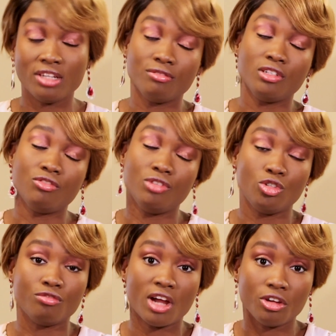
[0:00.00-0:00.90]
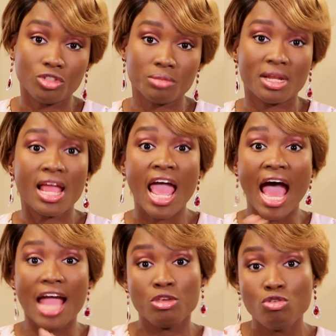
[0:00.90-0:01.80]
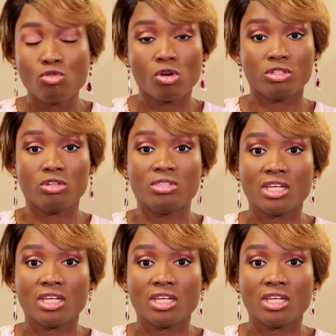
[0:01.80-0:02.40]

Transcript: antiretroviral treatment, and you continue